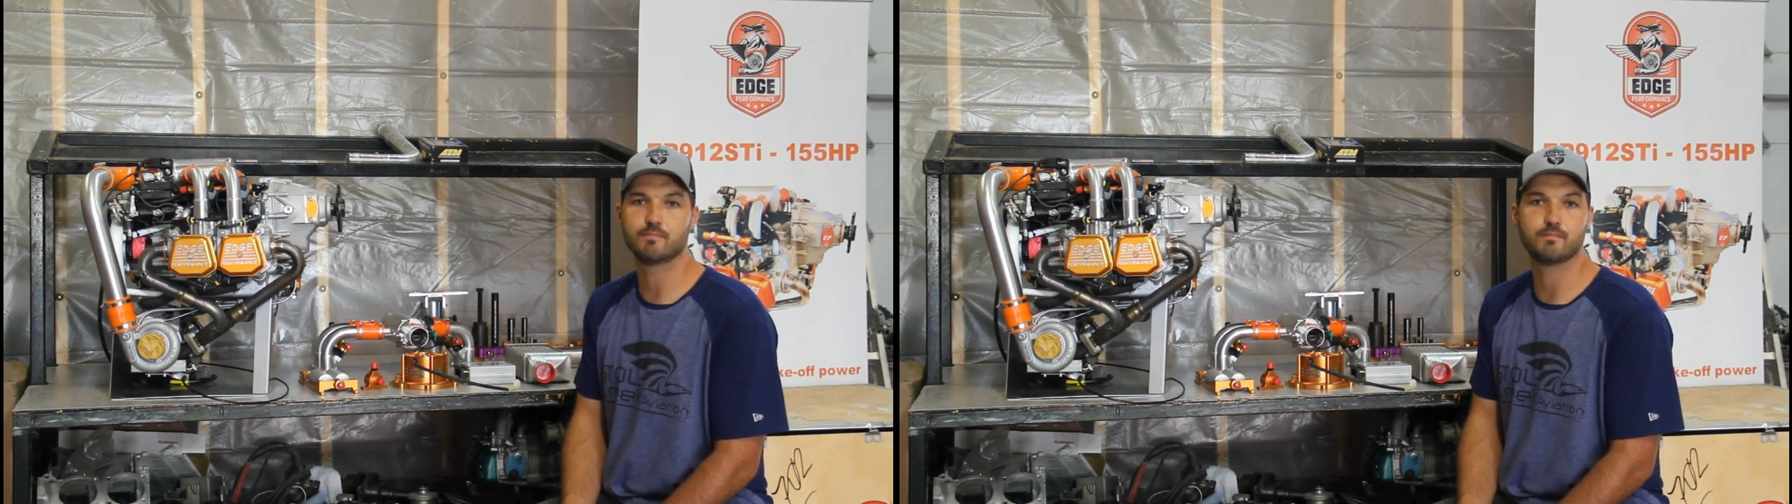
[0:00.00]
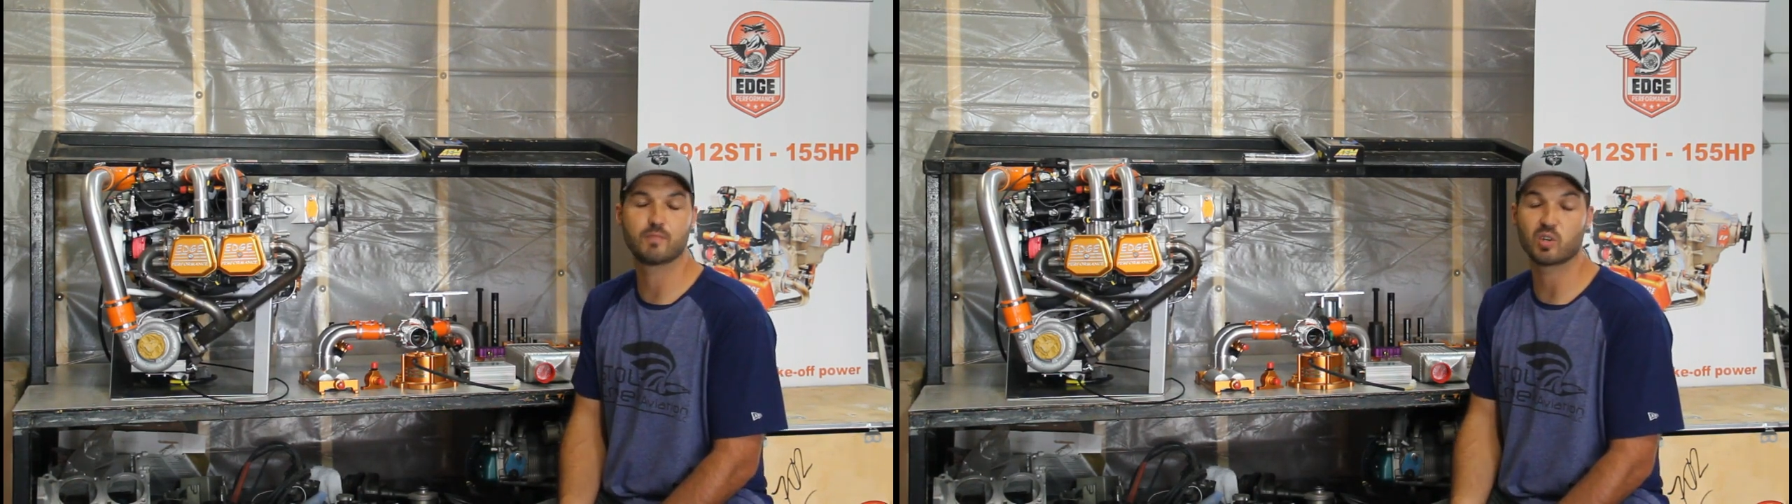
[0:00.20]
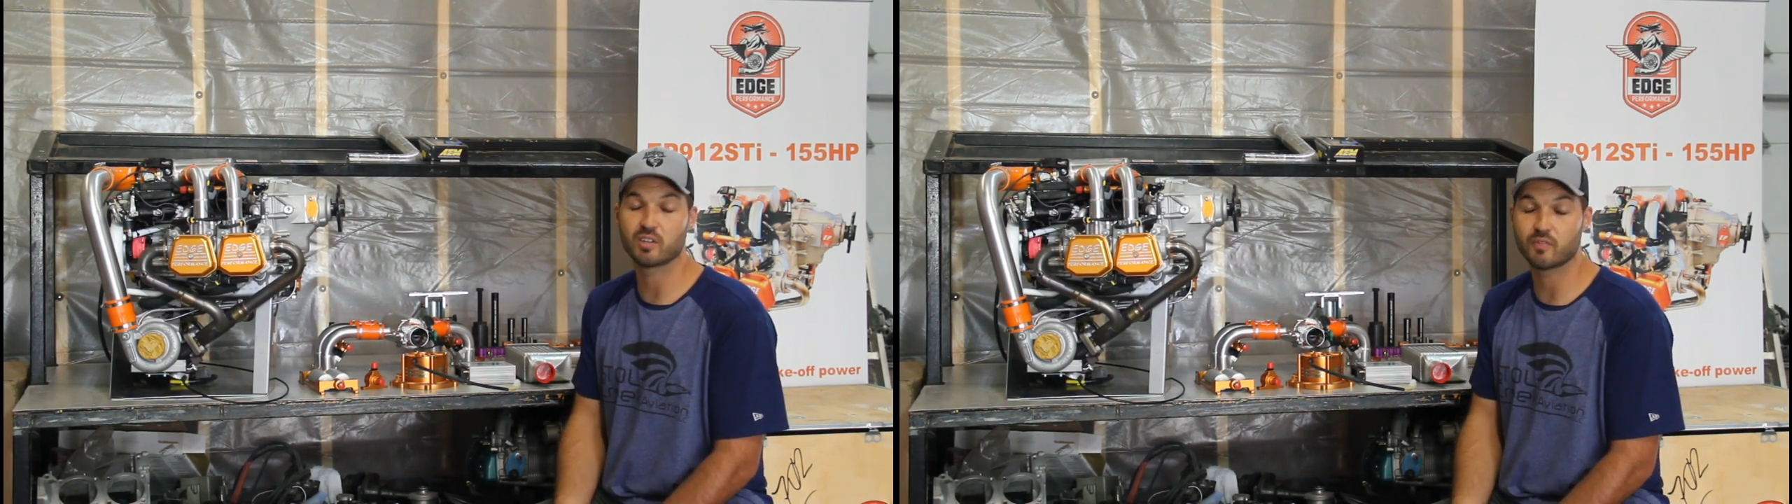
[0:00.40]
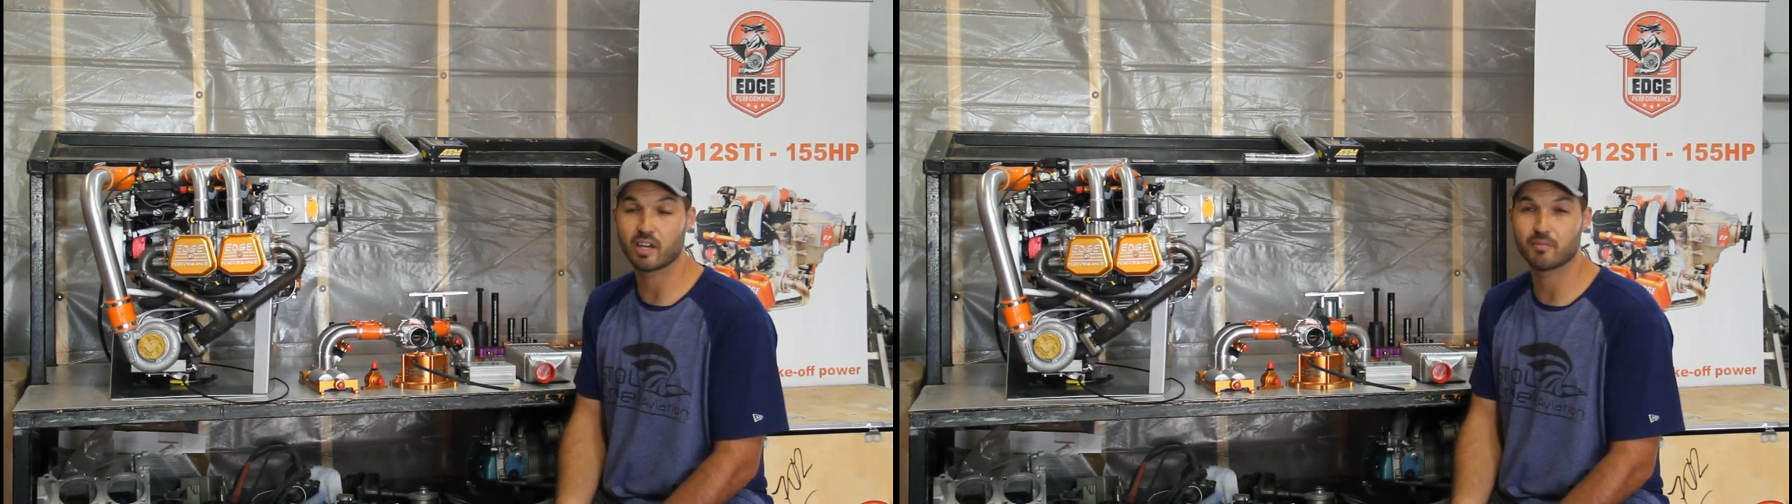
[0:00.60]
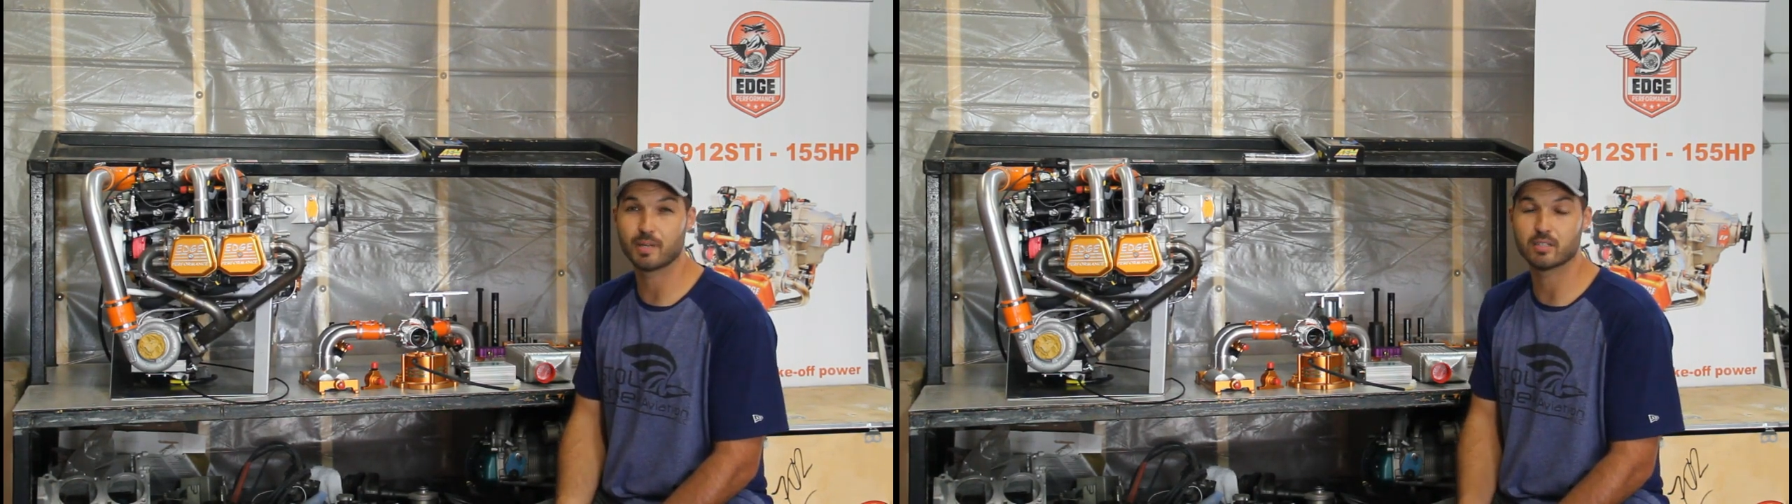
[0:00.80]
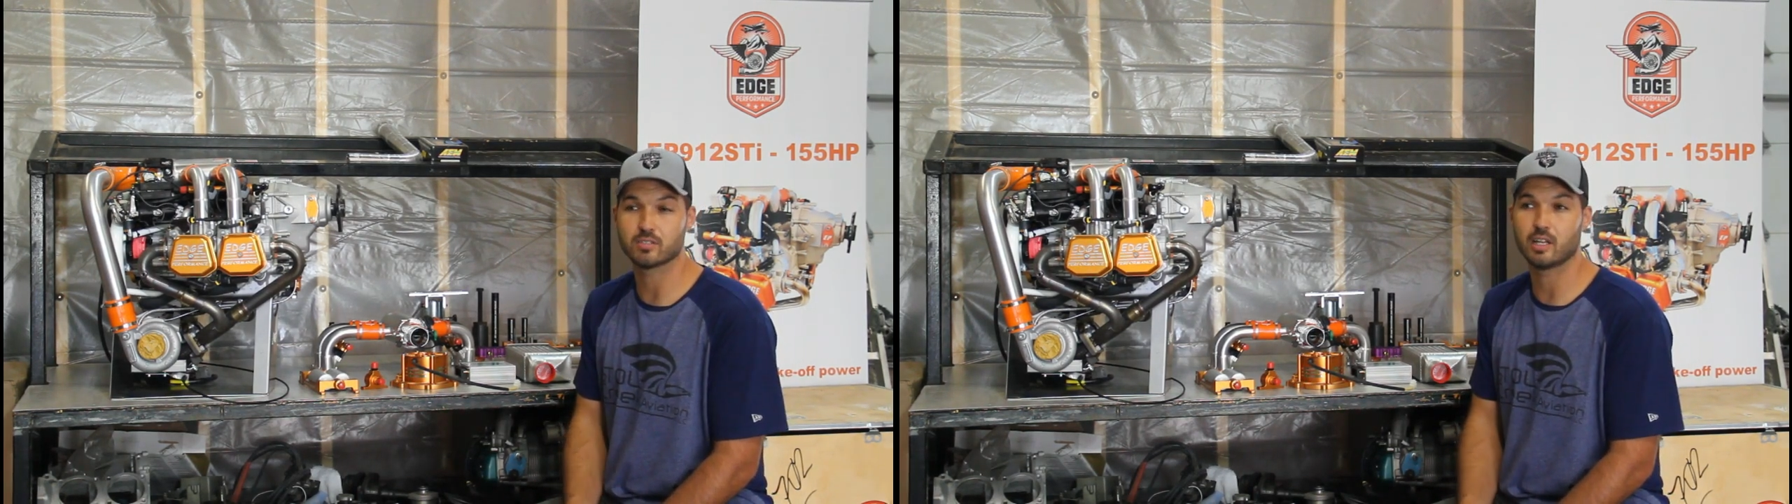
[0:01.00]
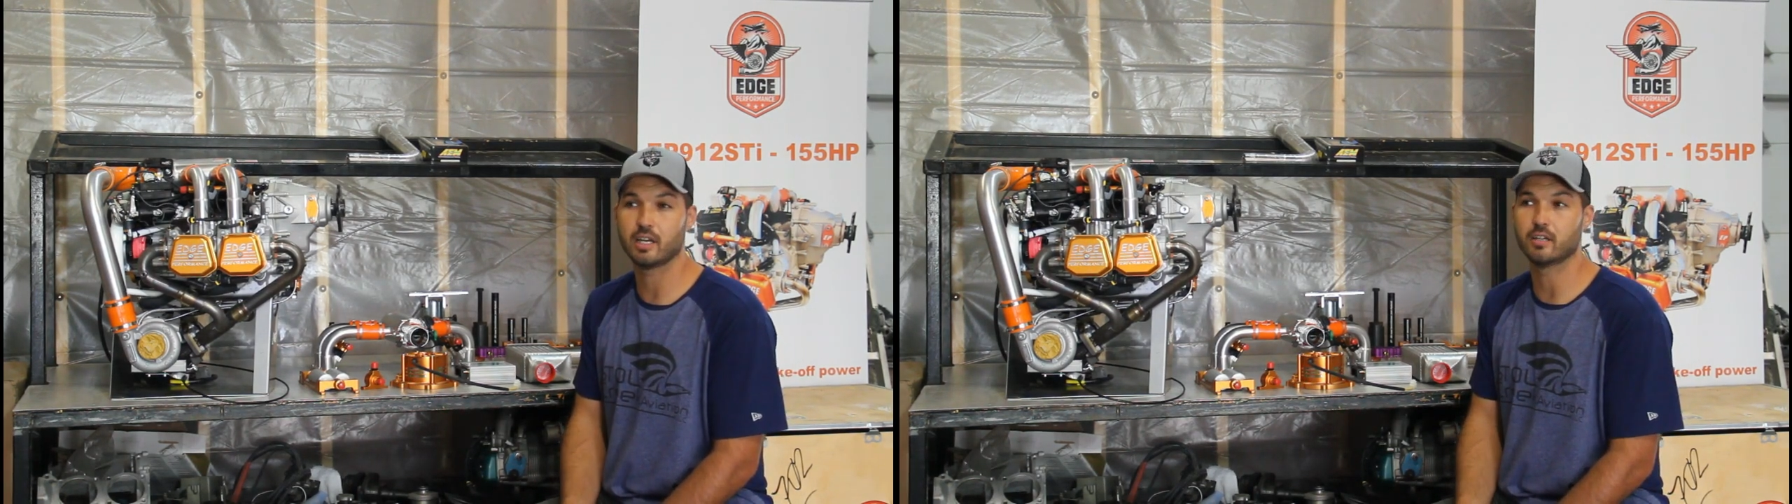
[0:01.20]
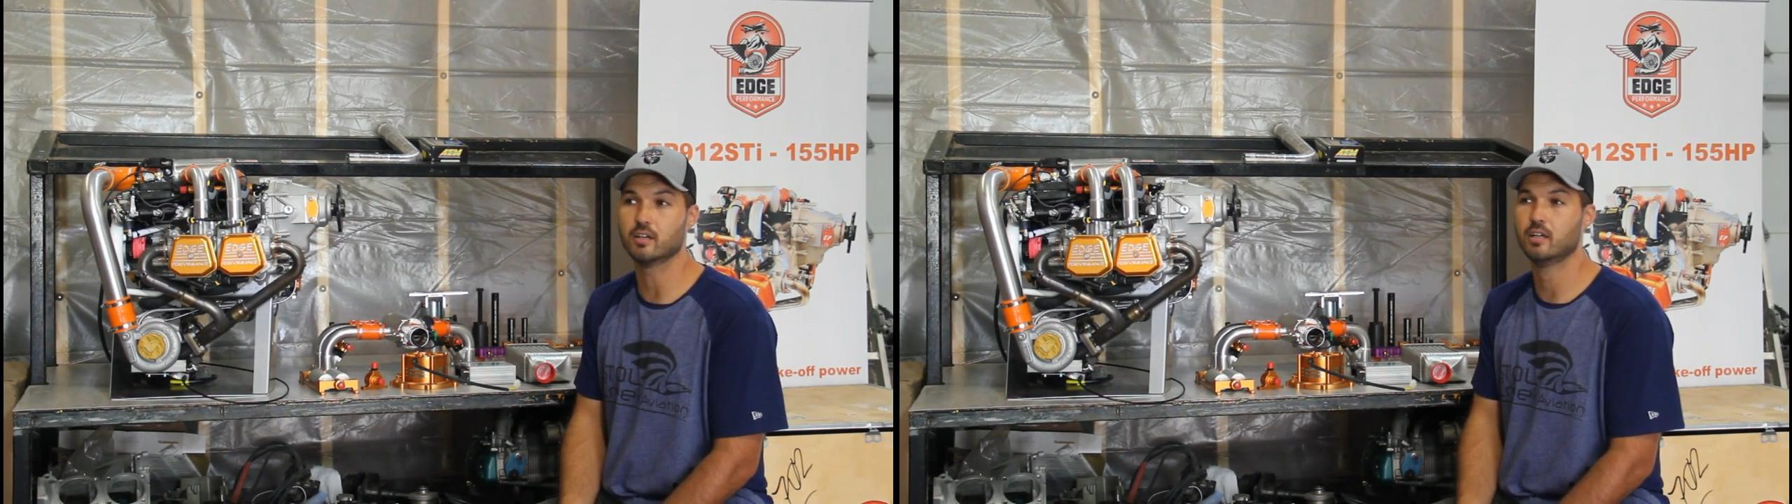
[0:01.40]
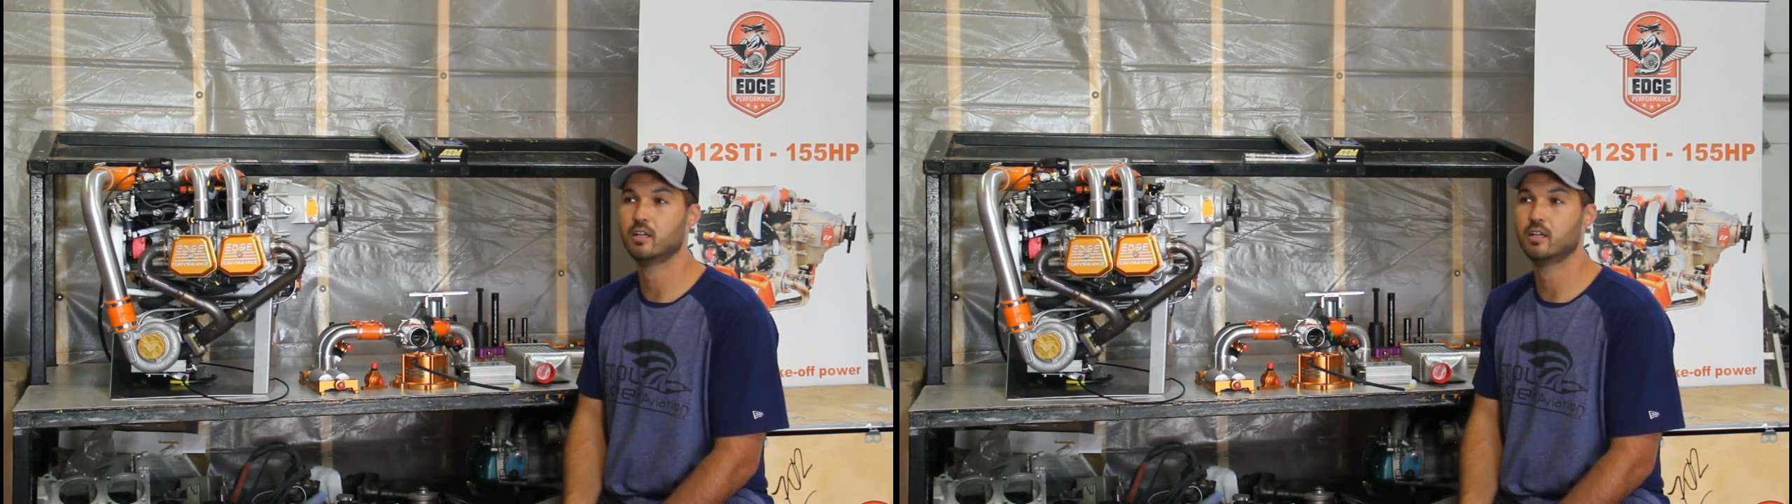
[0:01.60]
35 pounds lighter.